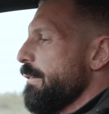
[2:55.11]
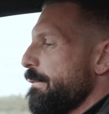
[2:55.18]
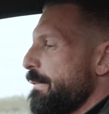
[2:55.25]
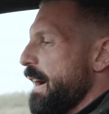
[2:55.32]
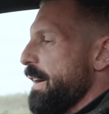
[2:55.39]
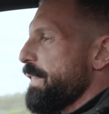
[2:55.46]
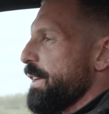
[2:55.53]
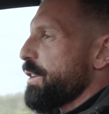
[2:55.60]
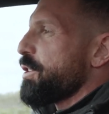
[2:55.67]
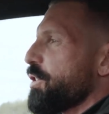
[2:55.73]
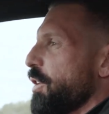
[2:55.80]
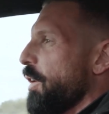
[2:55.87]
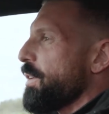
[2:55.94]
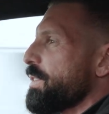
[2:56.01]
further
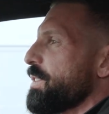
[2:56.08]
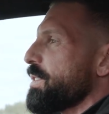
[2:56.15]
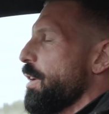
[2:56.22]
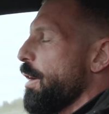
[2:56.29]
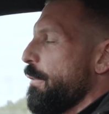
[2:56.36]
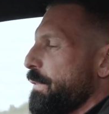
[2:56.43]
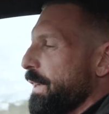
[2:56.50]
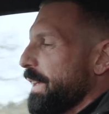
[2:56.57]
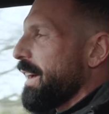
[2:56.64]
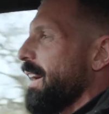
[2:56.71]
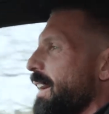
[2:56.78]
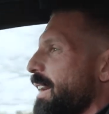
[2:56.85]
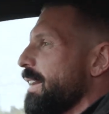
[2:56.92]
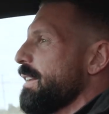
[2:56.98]
shots of the
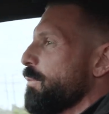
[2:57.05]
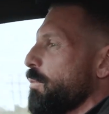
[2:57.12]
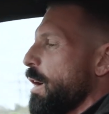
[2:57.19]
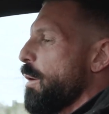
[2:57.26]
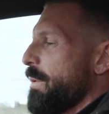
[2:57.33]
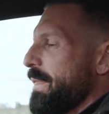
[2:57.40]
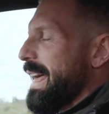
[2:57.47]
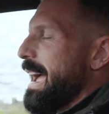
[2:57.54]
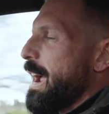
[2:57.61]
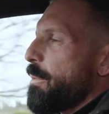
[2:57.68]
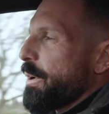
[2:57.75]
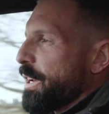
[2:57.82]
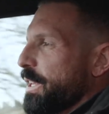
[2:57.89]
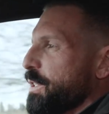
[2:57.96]
car while we're there,
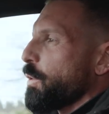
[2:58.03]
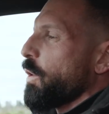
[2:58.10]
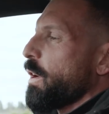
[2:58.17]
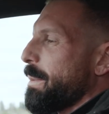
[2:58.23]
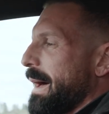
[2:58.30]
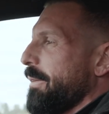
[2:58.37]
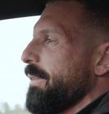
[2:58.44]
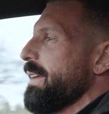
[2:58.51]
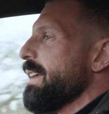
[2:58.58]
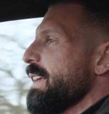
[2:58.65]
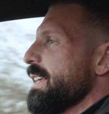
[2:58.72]
and we're going to talk about